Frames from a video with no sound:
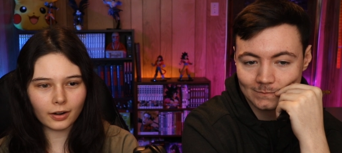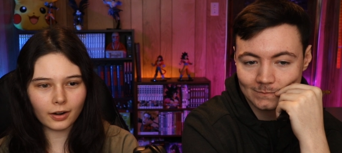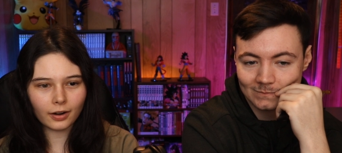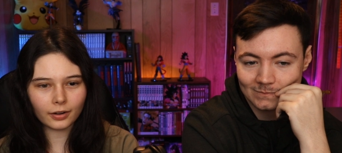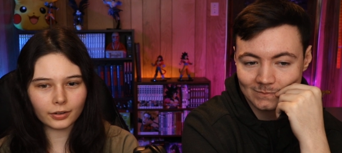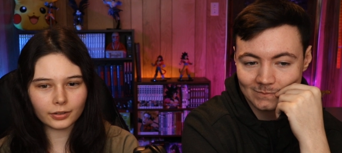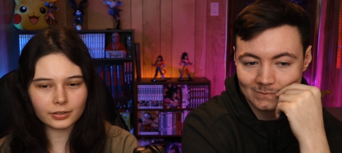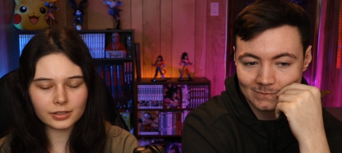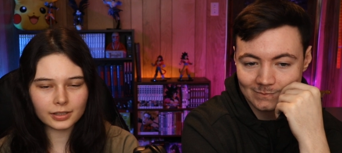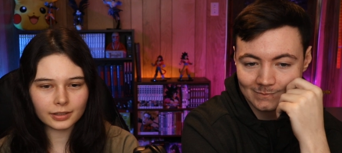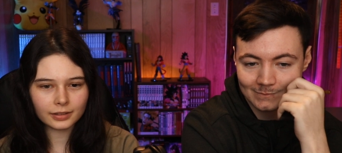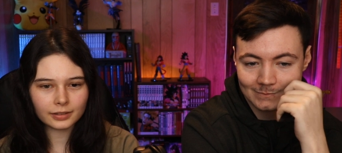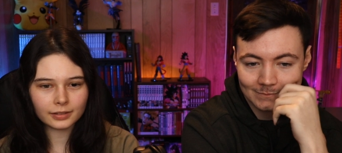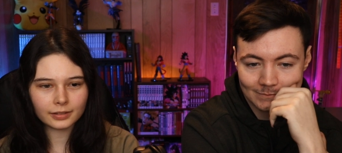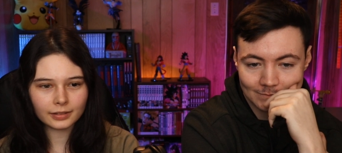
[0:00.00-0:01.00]
Speaker 1: her heart
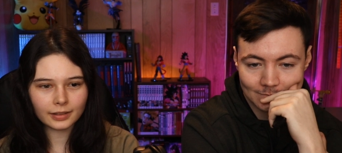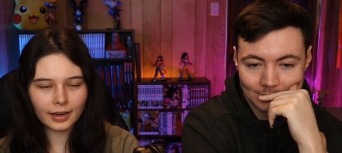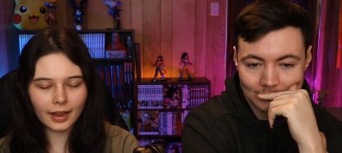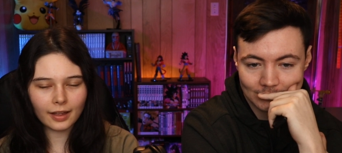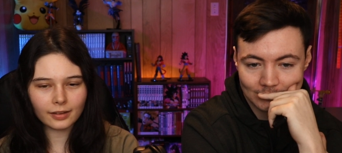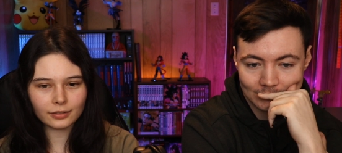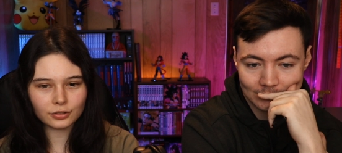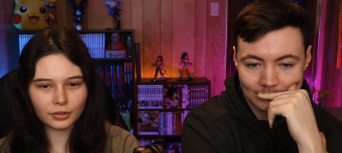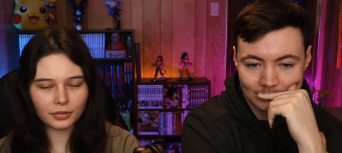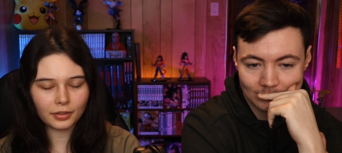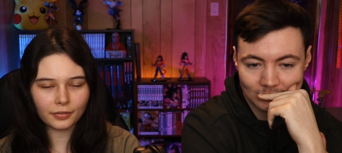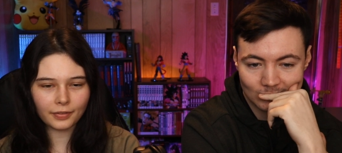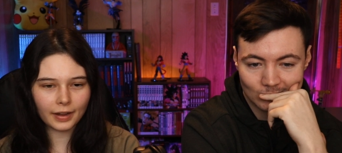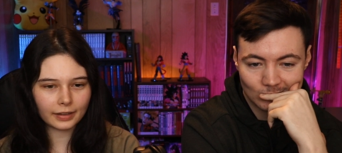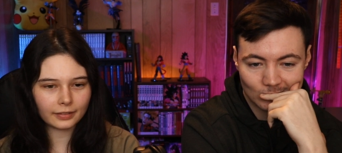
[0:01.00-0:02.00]
and just
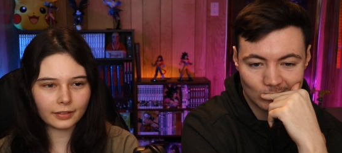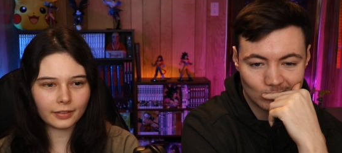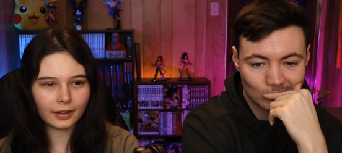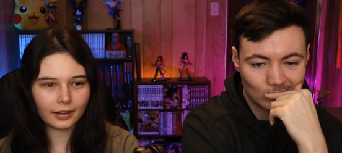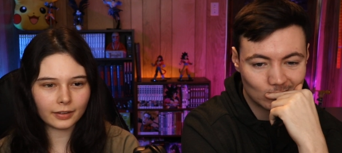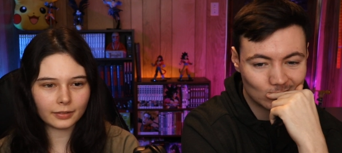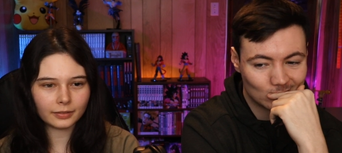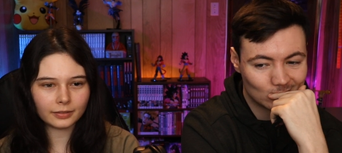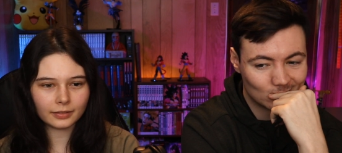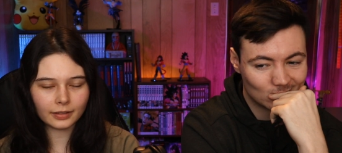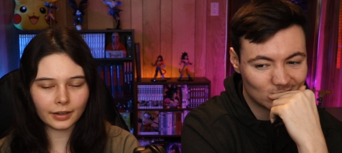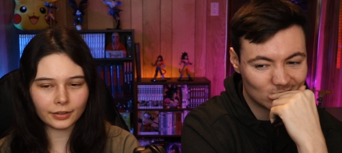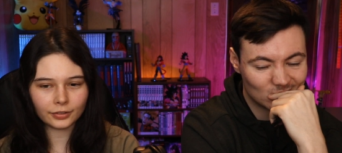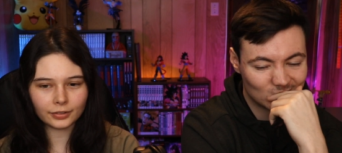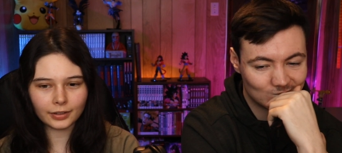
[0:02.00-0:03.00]
the fact that they could
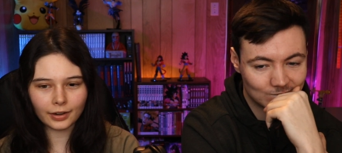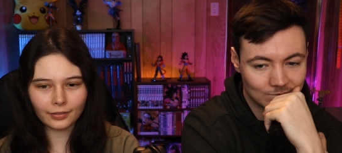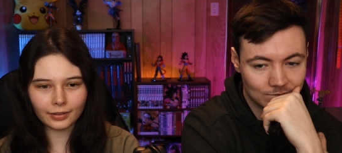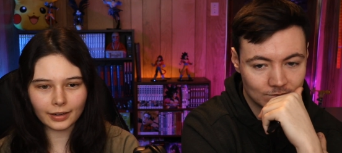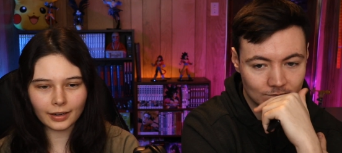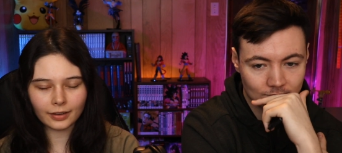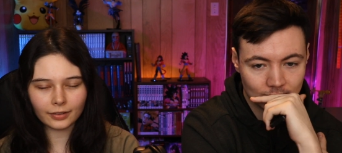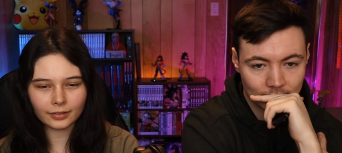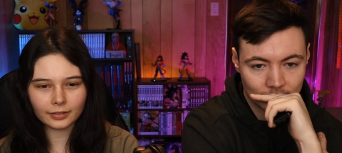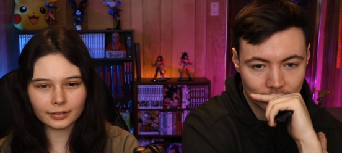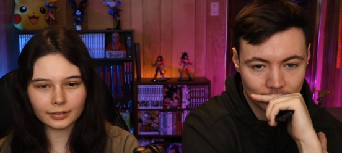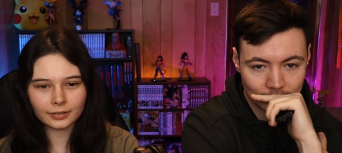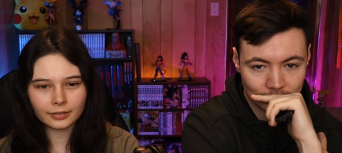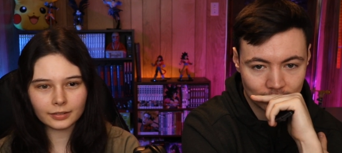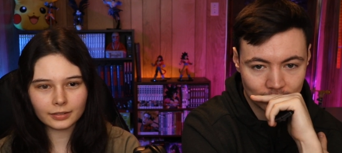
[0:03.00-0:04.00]
hunt her down and kill
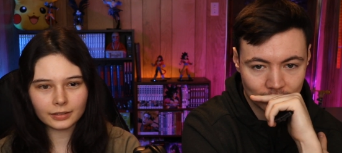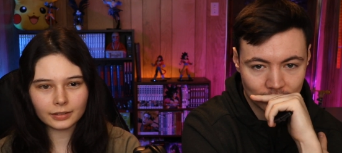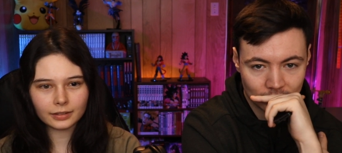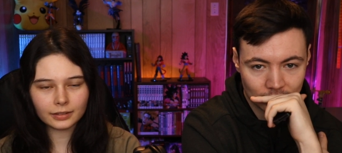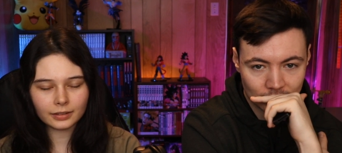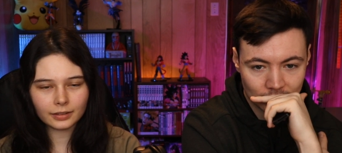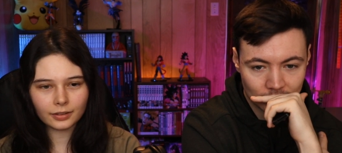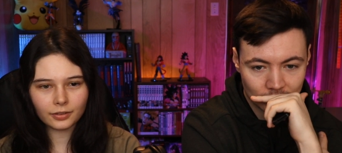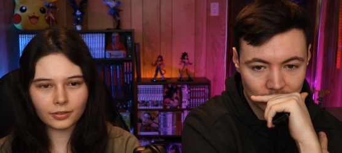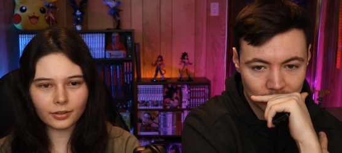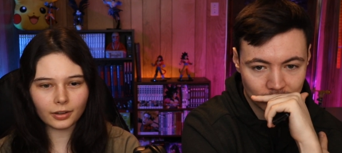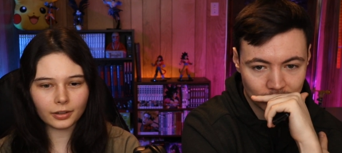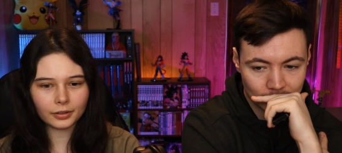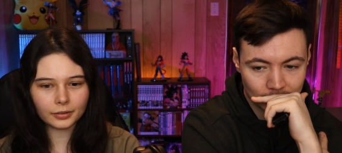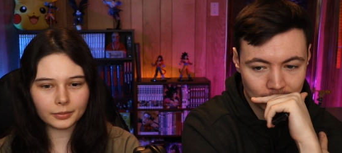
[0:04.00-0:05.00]
her
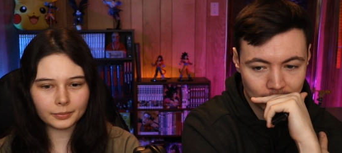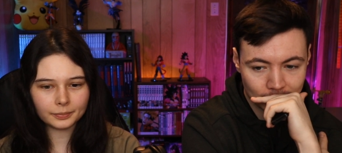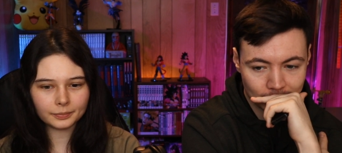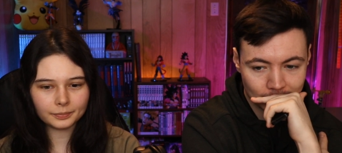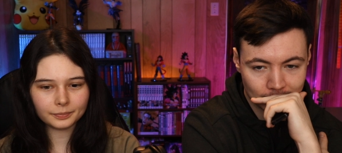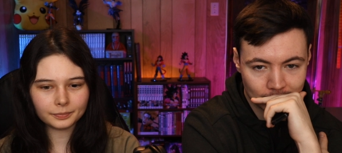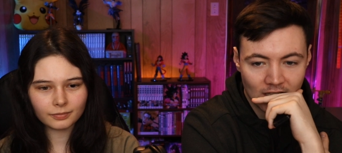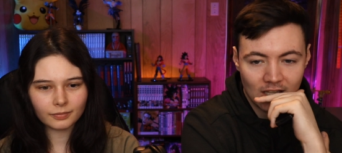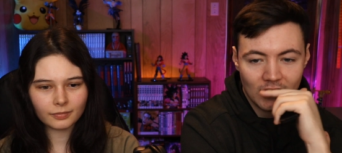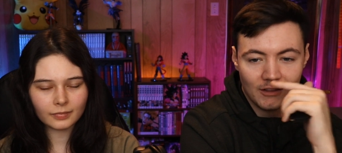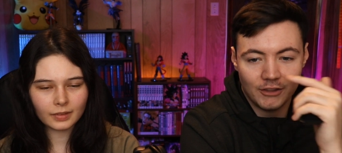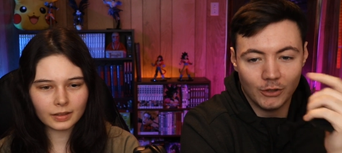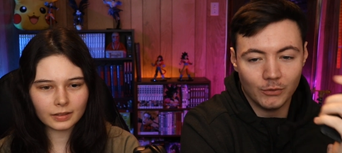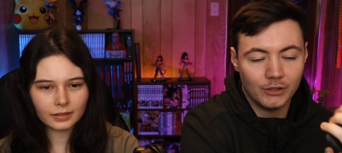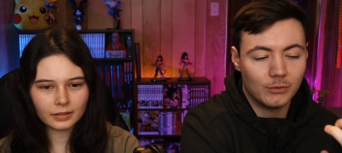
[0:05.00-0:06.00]
Speaker 2: so
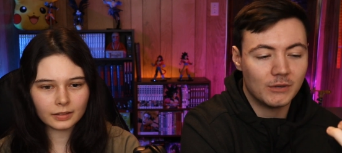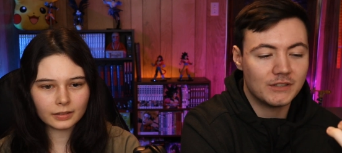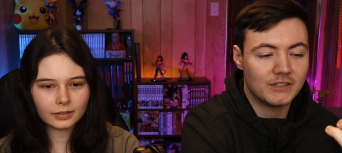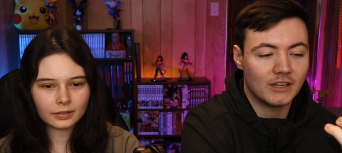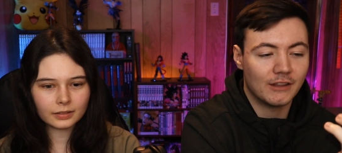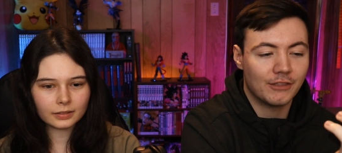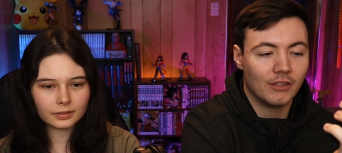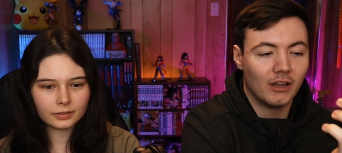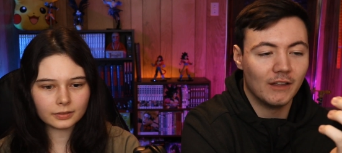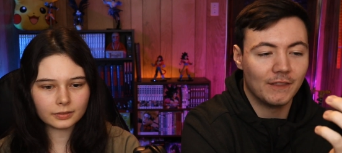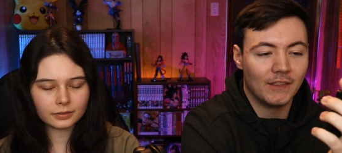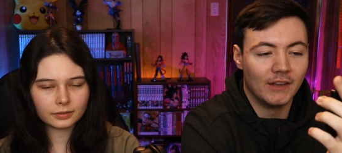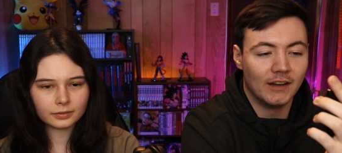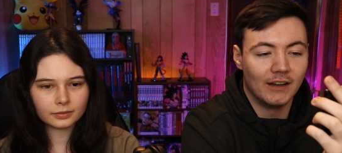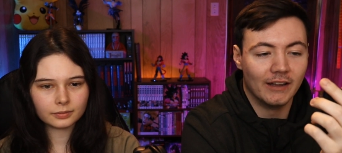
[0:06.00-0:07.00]
the only reason I
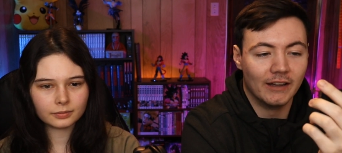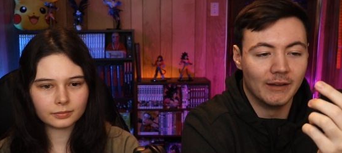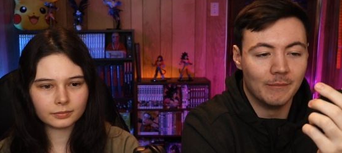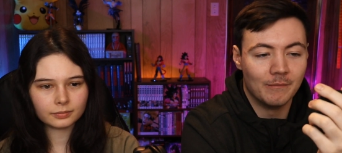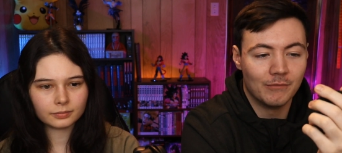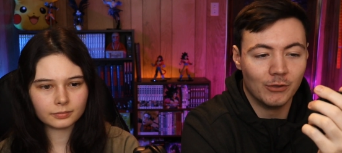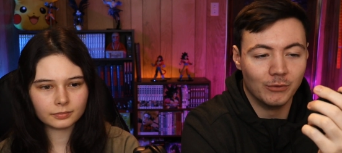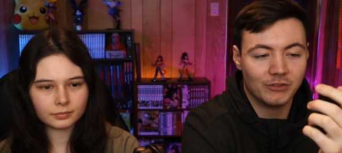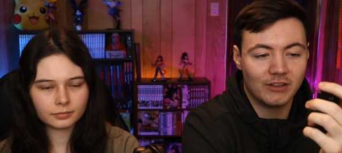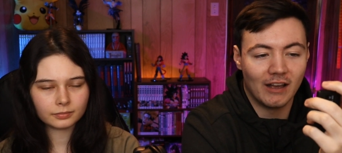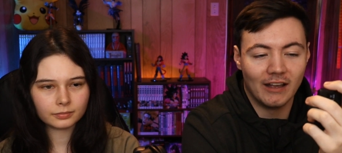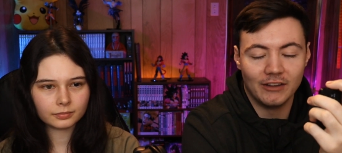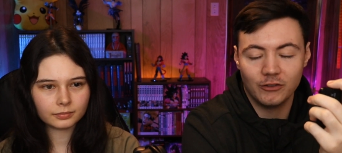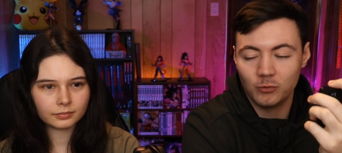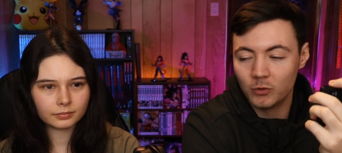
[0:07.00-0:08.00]
thought that um, those
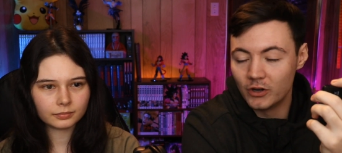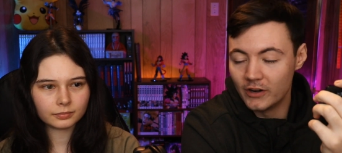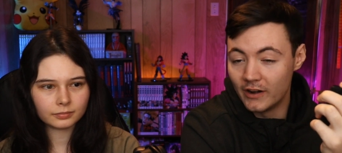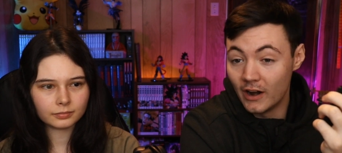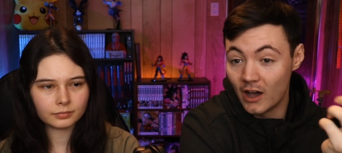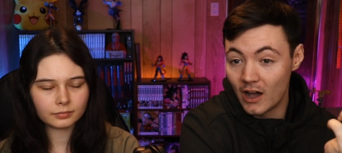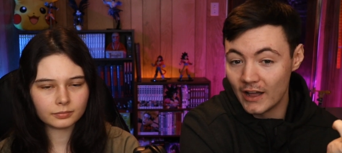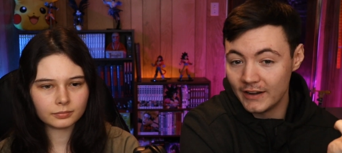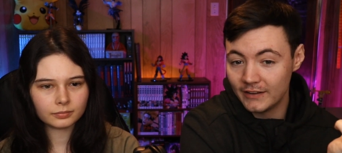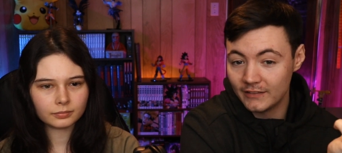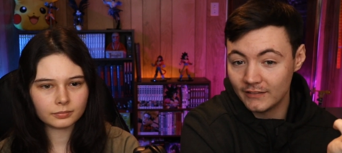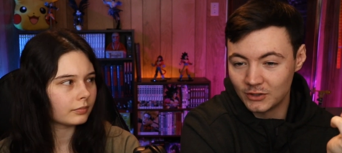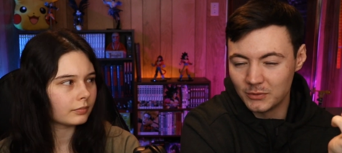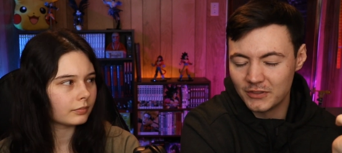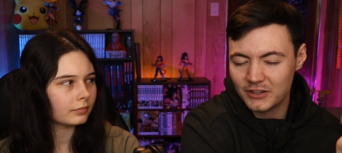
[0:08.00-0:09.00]
guys were not
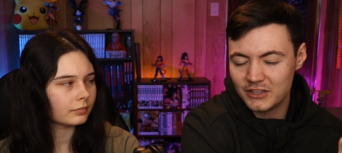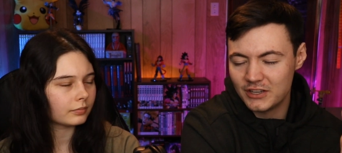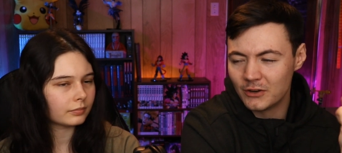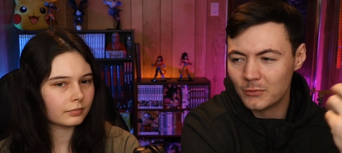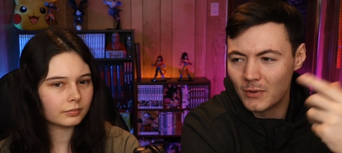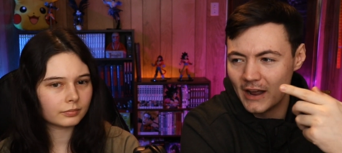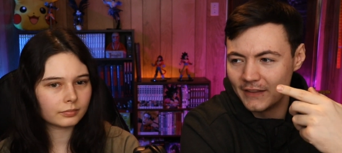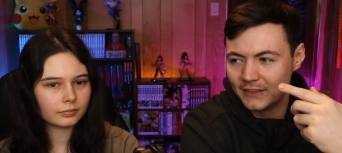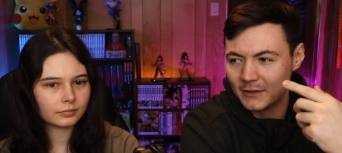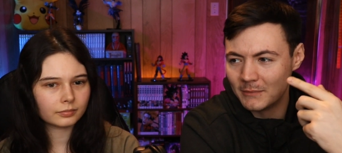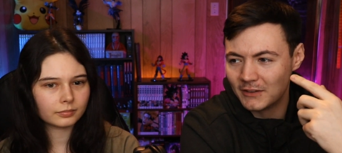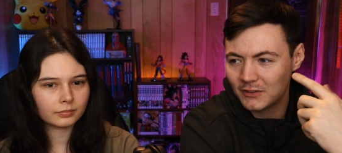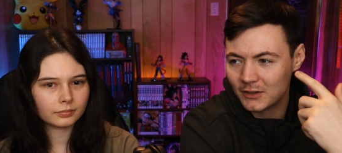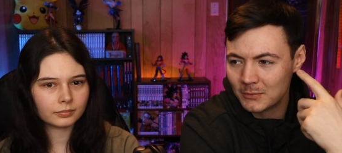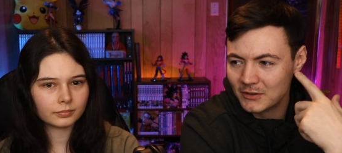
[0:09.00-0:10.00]
so you're right. They
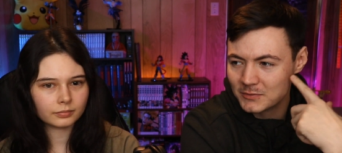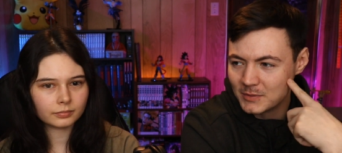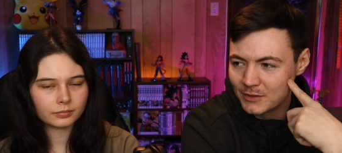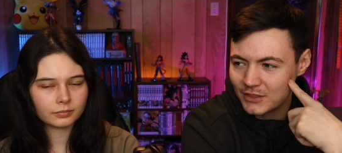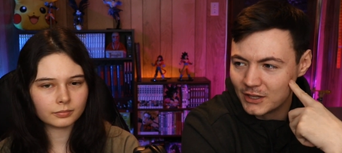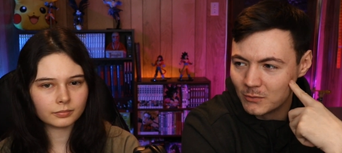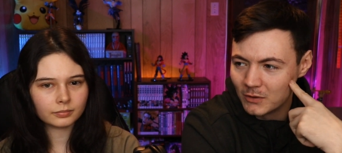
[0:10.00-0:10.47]
must there must be a